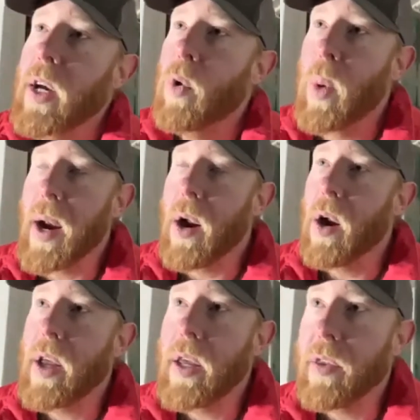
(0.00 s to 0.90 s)

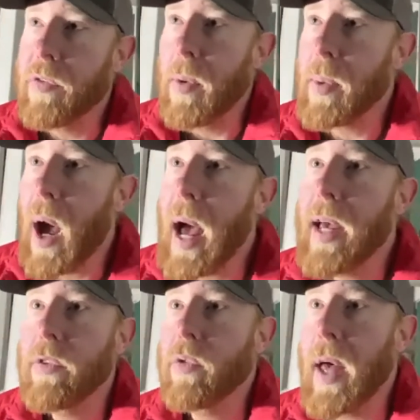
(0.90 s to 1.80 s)
where they're from
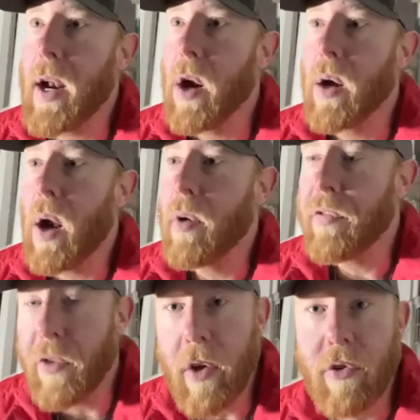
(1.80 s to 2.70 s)
guys that are
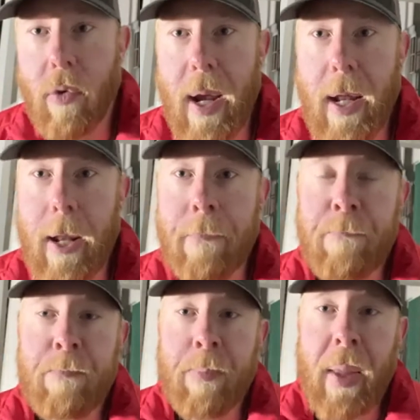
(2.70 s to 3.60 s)
frustrated,
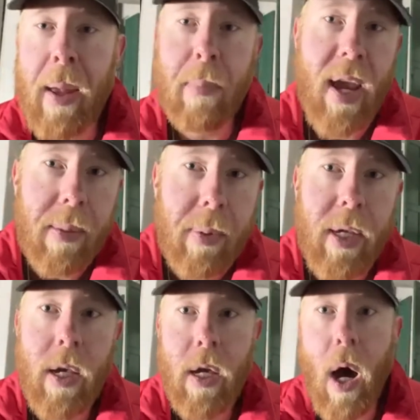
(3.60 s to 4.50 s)
and maybe,
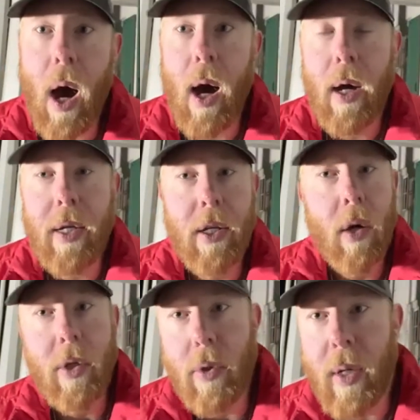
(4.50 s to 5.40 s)

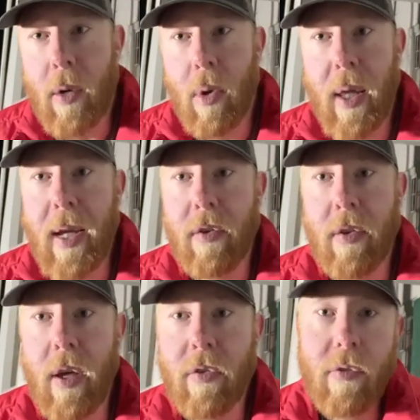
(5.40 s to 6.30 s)
you can relate to
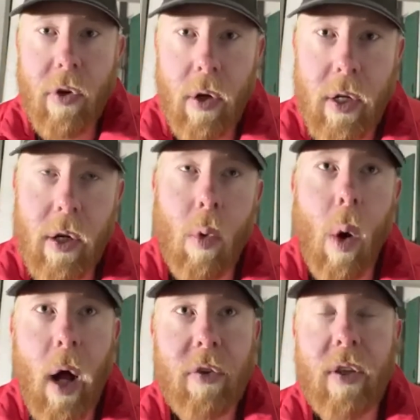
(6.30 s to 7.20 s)
this if you're,
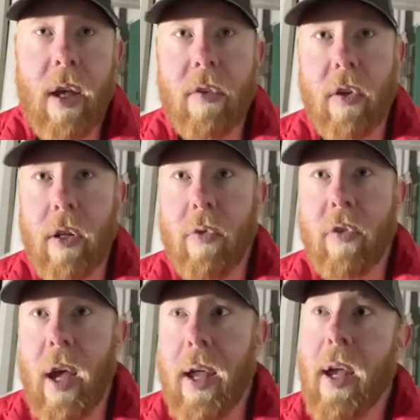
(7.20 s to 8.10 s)
watching this and you
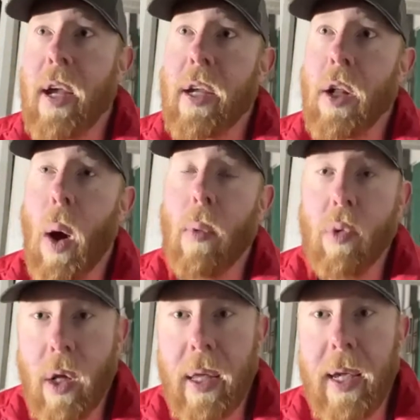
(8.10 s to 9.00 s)
say,
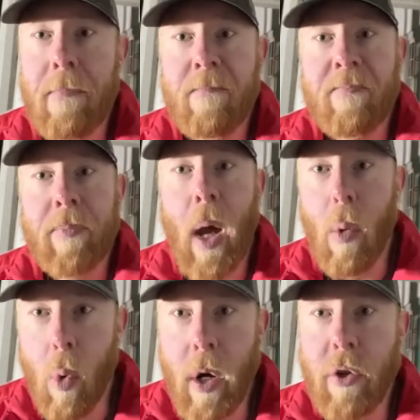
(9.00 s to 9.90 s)
I
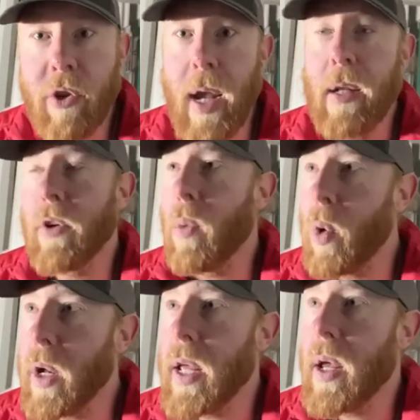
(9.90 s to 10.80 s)
want to change, I
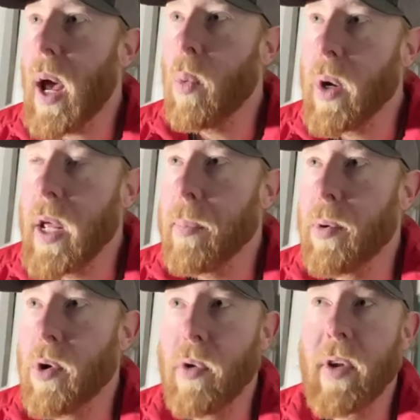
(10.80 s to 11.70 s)
want to
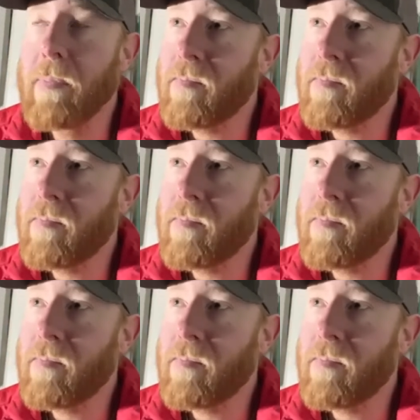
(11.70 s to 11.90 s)
improve. And